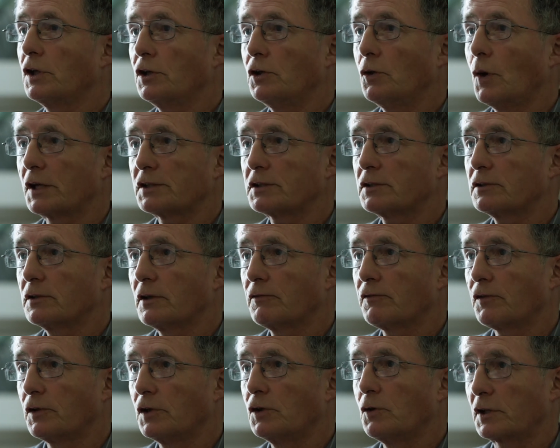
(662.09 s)
the
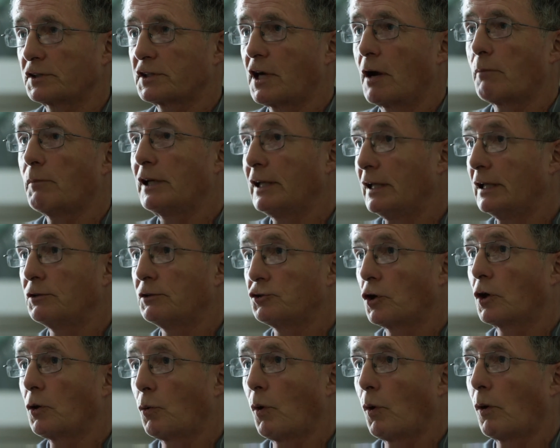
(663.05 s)
U.S. government
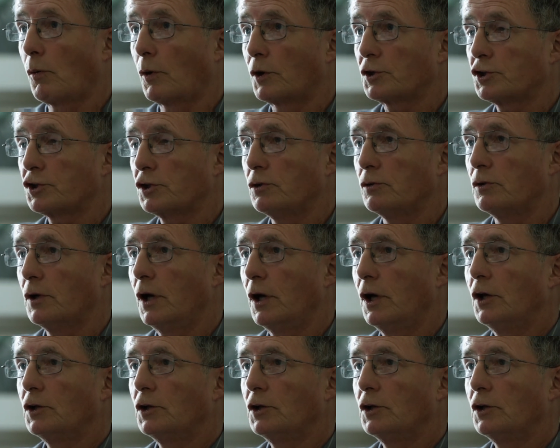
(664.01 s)
during World War II.